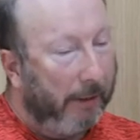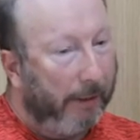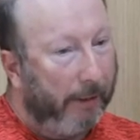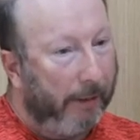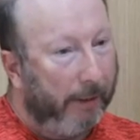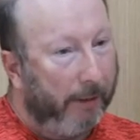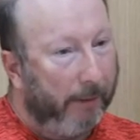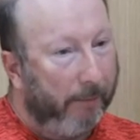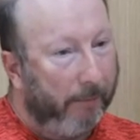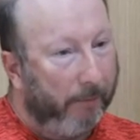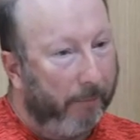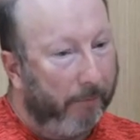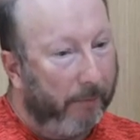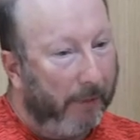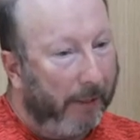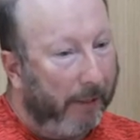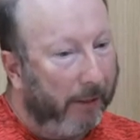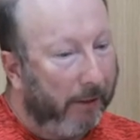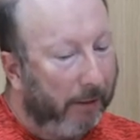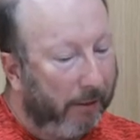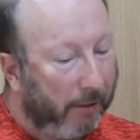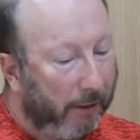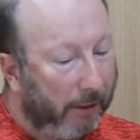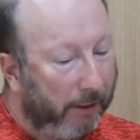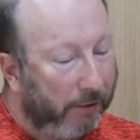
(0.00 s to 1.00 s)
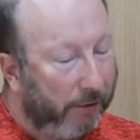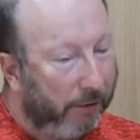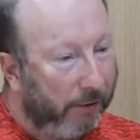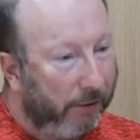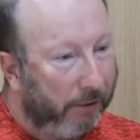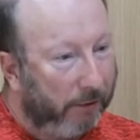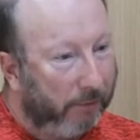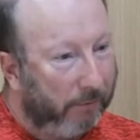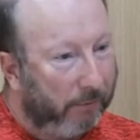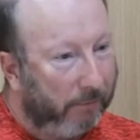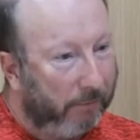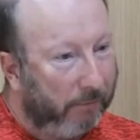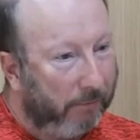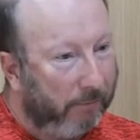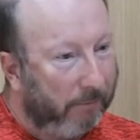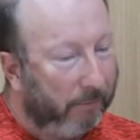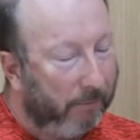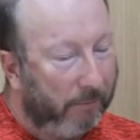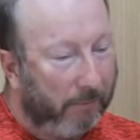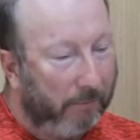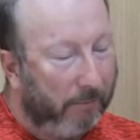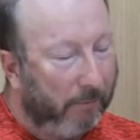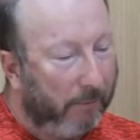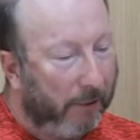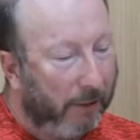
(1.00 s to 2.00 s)
I just
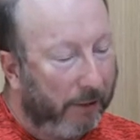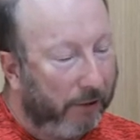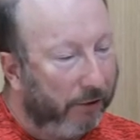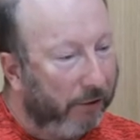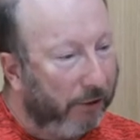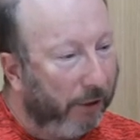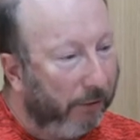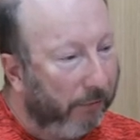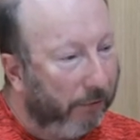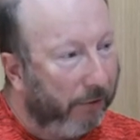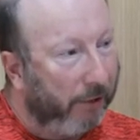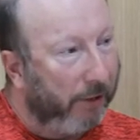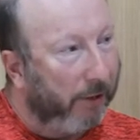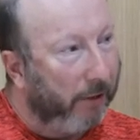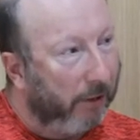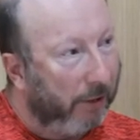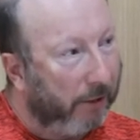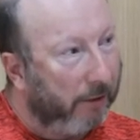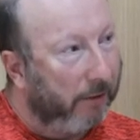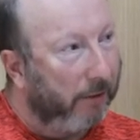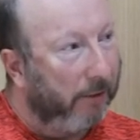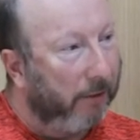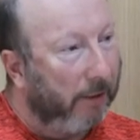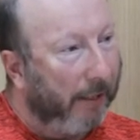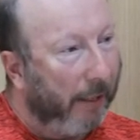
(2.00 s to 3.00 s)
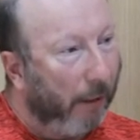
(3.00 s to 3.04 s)
don't think that's